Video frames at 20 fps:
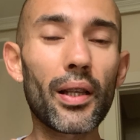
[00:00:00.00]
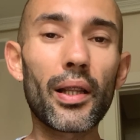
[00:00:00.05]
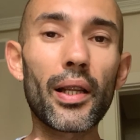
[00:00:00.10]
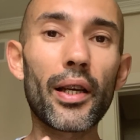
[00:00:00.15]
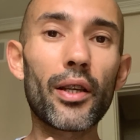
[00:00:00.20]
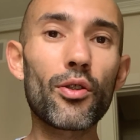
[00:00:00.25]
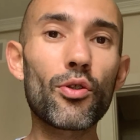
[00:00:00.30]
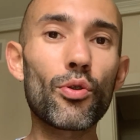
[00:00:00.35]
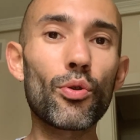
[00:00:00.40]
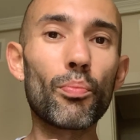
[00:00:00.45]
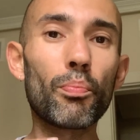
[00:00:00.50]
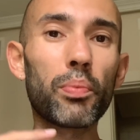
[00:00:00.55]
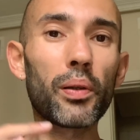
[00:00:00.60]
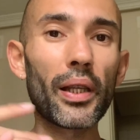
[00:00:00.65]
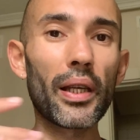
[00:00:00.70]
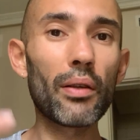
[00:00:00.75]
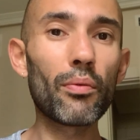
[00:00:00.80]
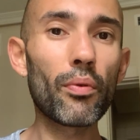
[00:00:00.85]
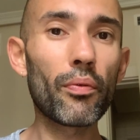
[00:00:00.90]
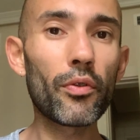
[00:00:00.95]
I like to
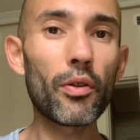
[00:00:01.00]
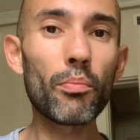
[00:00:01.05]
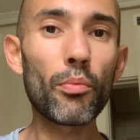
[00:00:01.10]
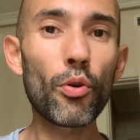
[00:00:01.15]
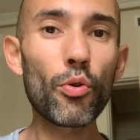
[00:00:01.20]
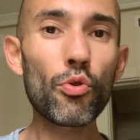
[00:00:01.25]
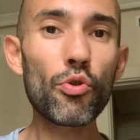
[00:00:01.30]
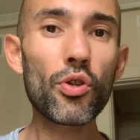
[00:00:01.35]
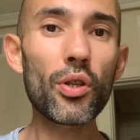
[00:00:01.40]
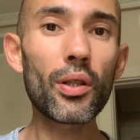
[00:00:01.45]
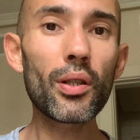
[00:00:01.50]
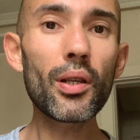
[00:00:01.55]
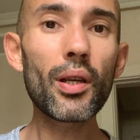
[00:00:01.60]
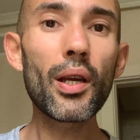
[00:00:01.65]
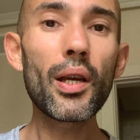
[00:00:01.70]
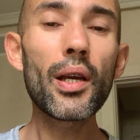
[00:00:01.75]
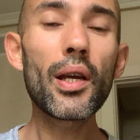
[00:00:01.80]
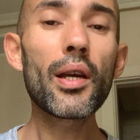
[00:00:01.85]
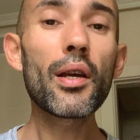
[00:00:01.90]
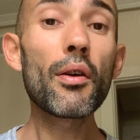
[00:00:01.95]
play with the motion.
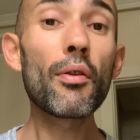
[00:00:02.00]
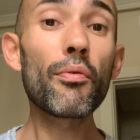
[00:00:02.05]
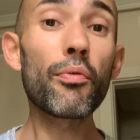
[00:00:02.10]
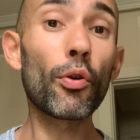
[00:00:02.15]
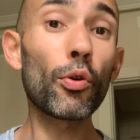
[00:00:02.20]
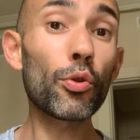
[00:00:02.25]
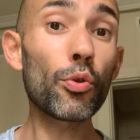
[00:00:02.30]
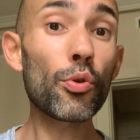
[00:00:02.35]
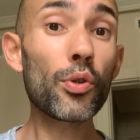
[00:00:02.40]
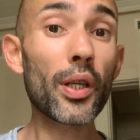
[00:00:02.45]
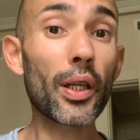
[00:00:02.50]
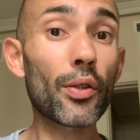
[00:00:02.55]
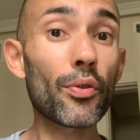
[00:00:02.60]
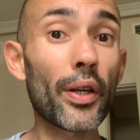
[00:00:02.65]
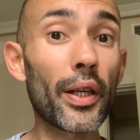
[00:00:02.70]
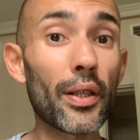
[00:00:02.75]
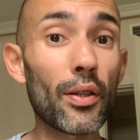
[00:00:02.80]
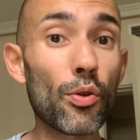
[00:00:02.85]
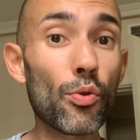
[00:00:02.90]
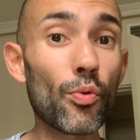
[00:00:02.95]
Photos are
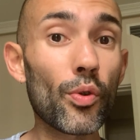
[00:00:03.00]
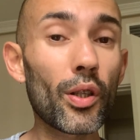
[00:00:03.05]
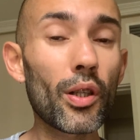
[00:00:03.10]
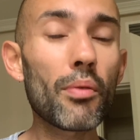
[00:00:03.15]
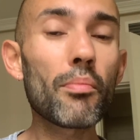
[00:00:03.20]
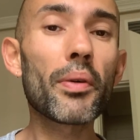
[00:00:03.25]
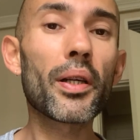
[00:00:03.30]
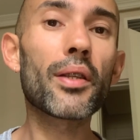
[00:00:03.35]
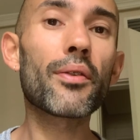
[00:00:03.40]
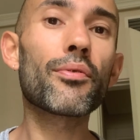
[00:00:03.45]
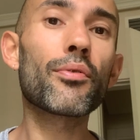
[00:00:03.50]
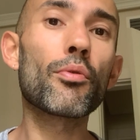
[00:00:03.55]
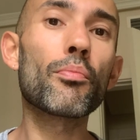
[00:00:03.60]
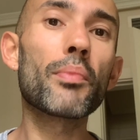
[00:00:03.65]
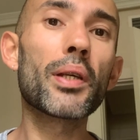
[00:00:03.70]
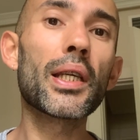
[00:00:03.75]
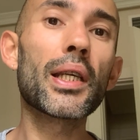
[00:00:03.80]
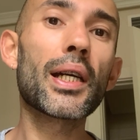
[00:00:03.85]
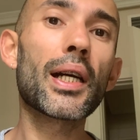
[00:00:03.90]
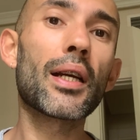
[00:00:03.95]
great as well, but for
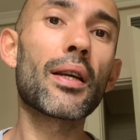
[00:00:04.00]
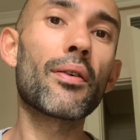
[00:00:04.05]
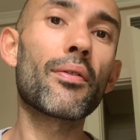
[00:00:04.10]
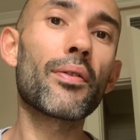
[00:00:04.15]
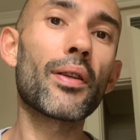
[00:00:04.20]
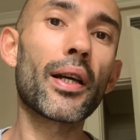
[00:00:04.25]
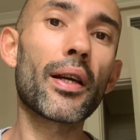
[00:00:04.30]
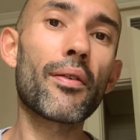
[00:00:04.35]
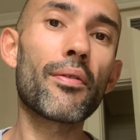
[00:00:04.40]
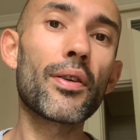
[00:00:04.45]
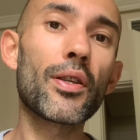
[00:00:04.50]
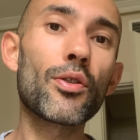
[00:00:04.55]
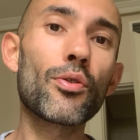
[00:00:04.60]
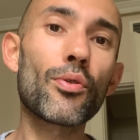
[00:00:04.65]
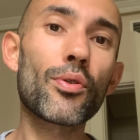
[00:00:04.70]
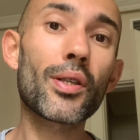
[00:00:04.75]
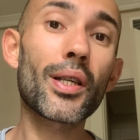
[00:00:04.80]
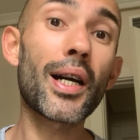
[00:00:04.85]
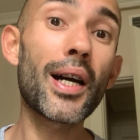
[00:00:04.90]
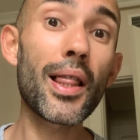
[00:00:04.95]
me, kind of like
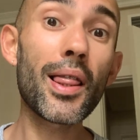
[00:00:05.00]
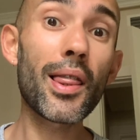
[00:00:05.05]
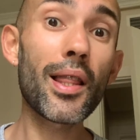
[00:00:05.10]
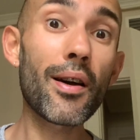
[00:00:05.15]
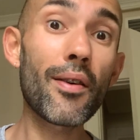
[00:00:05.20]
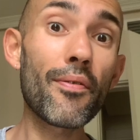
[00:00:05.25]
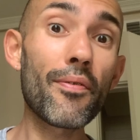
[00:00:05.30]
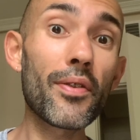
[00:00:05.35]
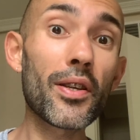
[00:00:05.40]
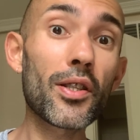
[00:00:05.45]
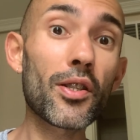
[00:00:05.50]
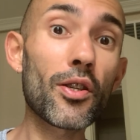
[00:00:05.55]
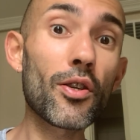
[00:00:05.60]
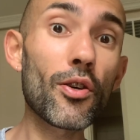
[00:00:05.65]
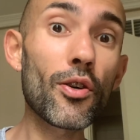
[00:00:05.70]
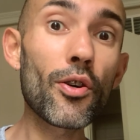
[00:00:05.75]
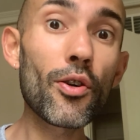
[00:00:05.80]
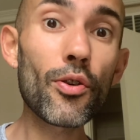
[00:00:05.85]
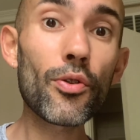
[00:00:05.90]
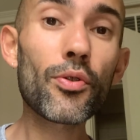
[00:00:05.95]
videos, I love
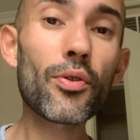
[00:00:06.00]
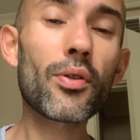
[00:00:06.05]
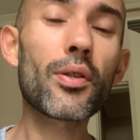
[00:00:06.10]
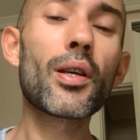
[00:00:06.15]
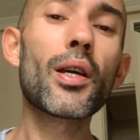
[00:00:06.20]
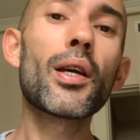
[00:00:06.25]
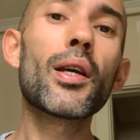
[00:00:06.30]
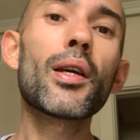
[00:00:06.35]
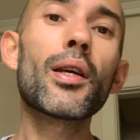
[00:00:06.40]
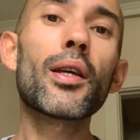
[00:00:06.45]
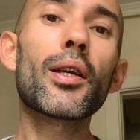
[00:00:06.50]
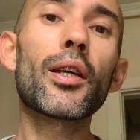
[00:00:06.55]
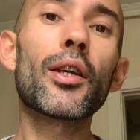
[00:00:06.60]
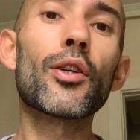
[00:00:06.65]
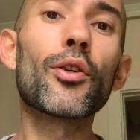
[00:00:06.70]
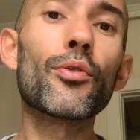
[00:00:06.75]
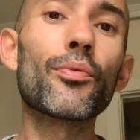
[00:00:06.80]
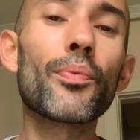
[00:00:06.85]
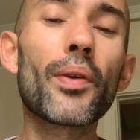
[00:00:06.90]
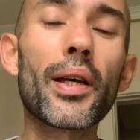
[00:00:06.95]
videos, you
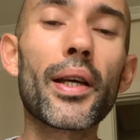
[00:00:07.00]
know.